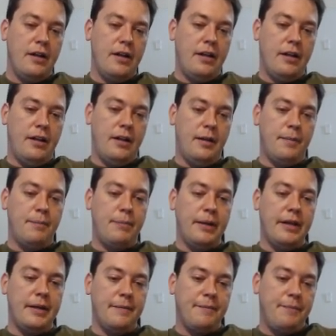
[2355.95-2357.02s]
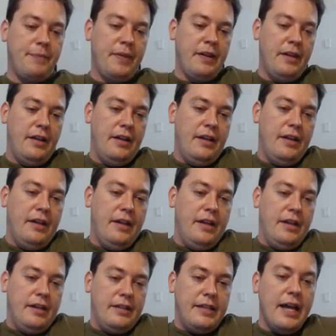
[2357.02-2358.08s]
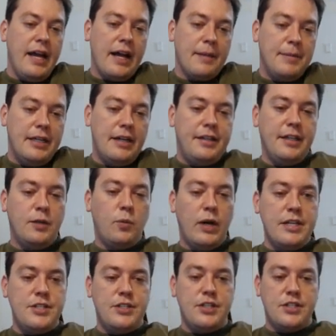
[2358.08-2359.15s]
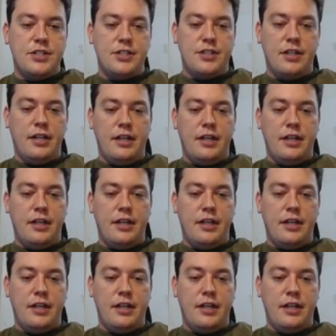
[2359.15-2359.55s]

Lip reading: But yeah, I mean, I think white's just